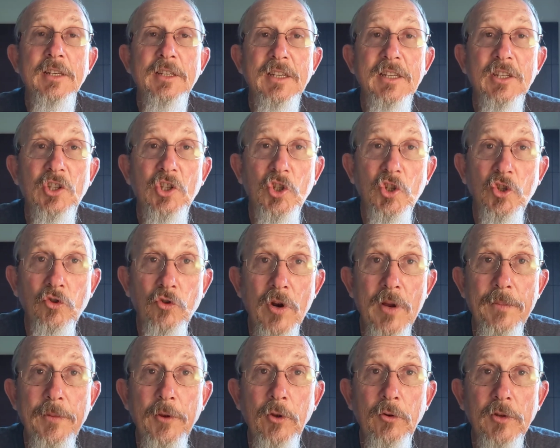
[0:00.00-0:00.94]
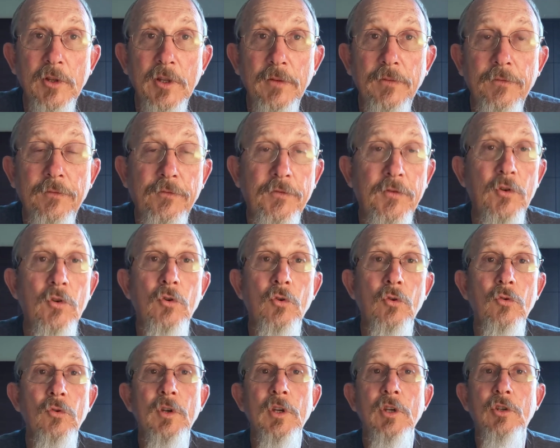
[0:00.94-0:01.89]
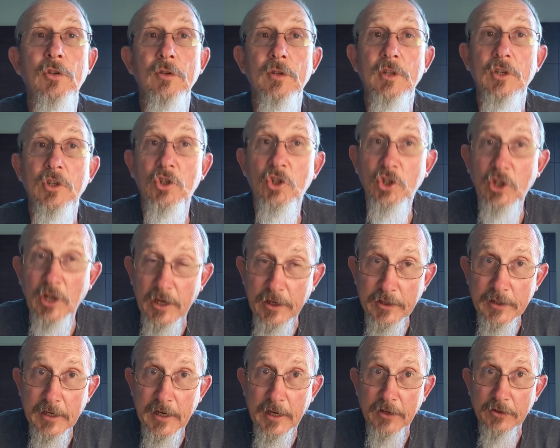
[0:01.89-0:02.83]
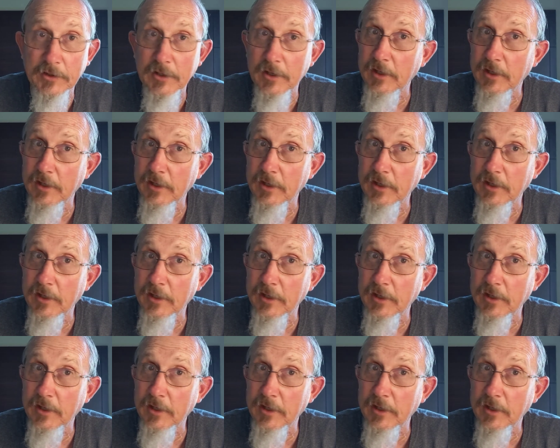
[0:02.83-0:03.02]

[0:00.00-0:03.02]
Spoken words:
distribute the food to the Gentiles.